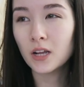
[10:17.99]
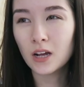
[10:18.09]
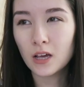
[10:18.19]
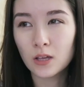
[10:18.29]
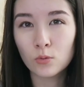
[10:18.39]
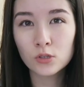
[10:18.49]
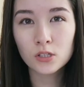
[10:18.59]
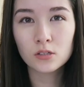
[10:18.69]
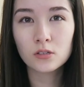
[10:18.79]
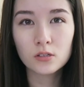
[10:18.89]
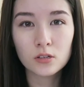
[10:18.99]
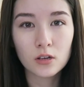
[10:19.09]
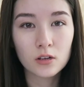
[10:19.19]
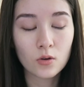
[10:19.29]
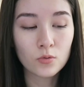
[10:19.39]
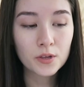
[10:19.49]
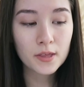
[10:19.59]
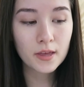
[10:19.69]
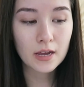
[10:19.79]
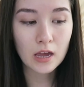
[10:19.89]
But it was
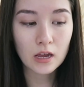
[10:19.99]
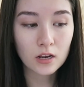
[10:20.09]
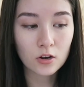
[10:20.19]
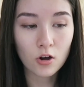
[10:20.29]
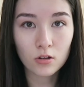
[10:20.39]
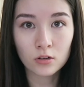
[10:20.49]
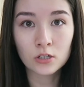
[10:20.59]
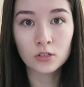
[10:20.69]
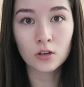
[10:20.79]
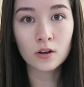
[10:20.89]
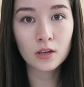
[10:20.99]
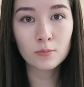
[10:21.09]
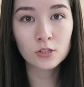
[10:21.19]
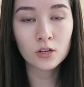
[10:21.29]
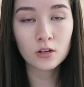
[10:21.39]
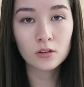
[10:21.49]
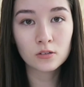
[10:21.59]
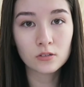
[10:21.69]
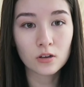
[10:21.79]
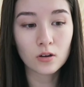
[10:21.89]
only like $80 on
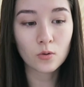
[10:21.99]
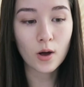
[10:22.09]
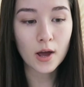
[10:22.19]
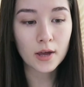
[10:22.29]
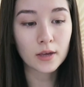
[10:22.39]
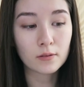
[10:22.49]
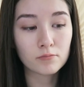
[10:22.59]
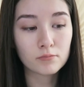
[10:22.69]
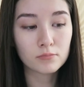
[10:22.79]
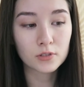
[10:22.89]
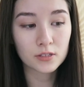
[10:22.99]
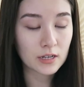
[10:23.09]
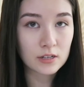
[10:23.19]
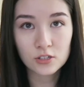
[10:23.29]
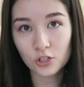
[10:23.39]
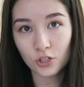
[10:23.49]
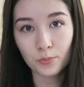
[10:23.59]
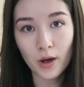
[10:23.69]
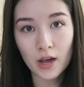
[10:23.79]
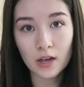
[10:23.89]
Amazon, so I decided
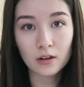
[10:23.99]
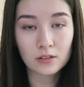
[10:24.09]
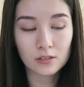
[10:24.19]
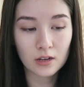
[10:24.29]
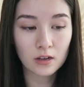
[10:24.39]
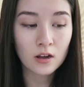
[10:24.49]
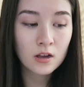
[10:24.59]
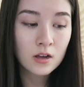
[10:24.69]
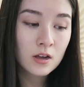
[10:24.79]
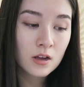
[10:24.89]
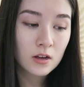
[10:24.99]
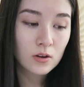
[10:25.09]
to just buy it because I